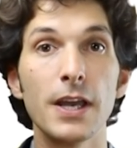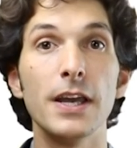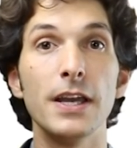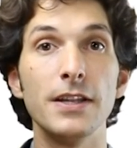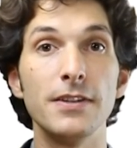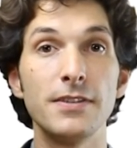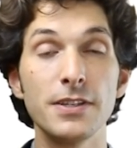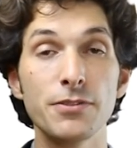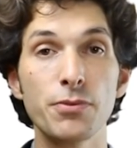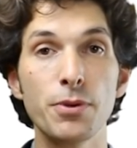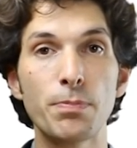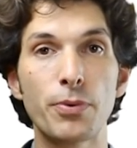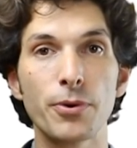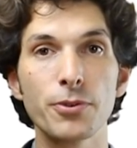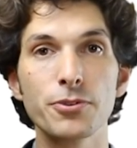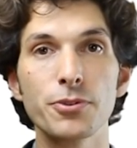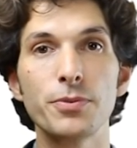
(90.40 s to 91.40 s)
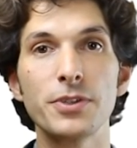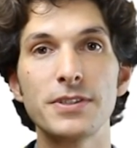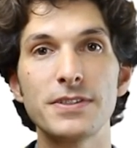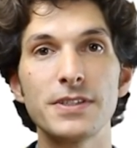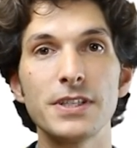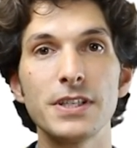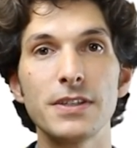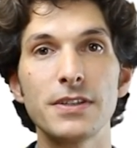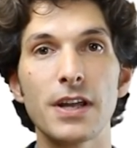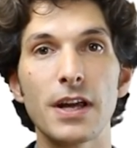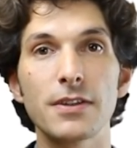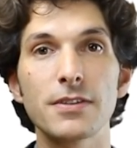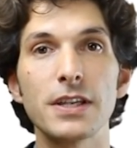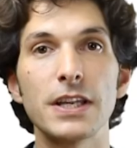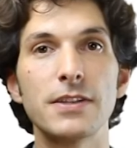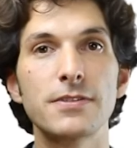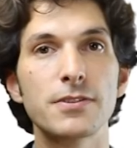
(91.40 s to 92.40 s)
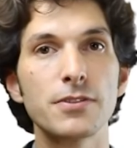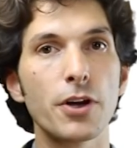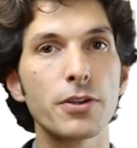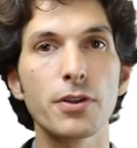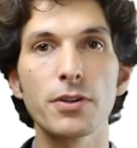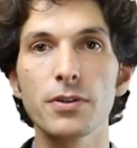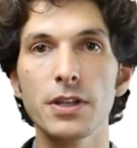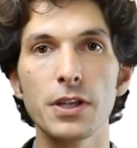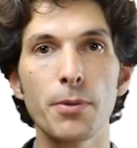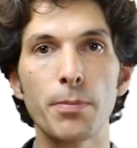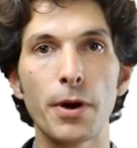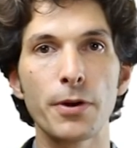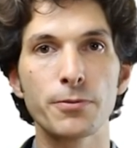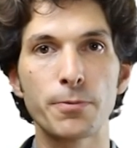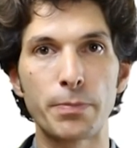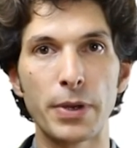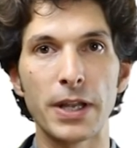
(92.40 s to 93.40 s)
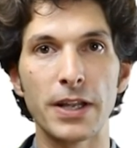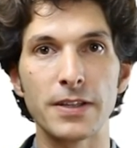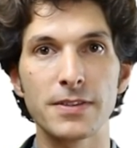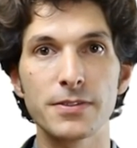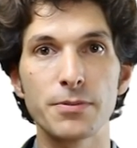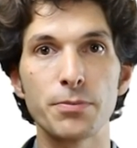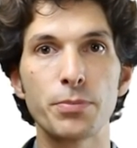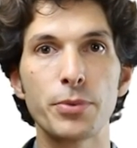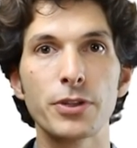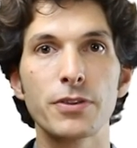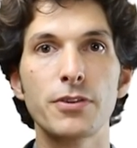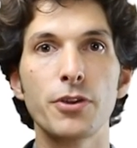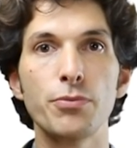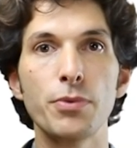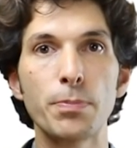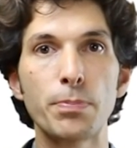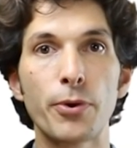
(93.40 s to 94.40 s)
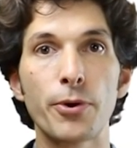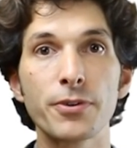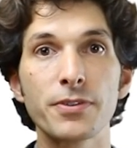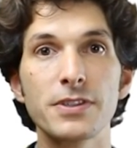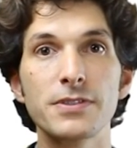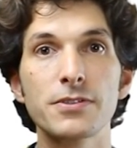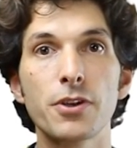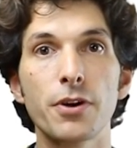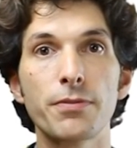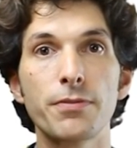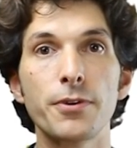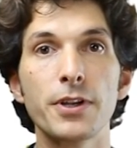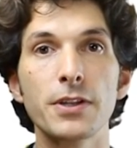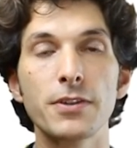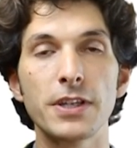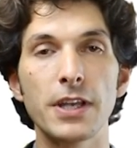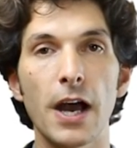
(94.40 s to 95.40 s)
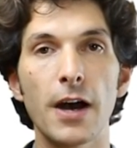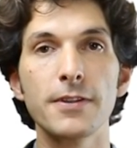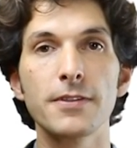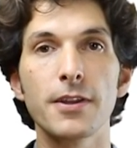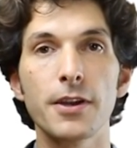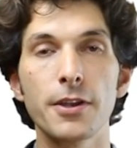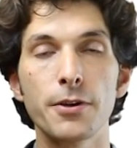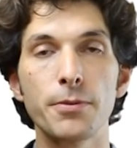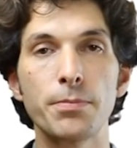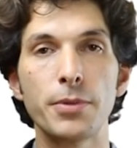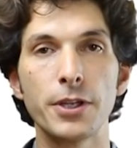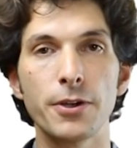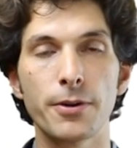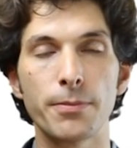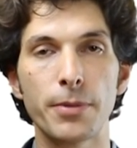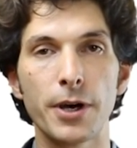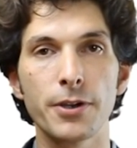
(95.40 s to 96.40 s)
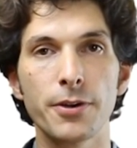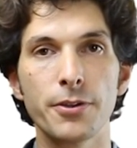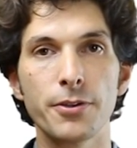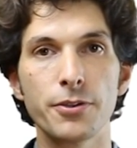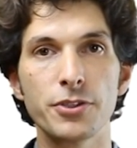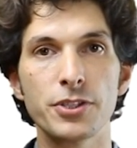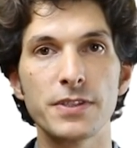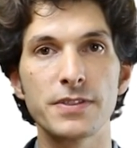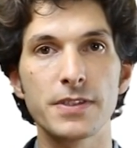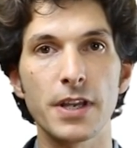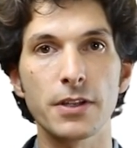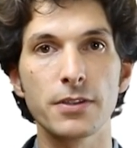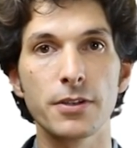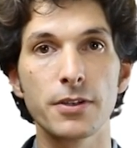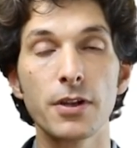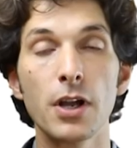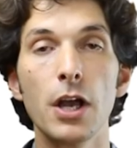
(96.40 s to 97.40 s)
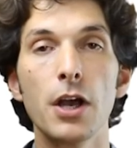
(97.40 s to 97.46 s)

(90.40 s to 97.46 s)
In this report, you will see that it's not only about pellets, but the report is covering the entire bio bioenergy sector,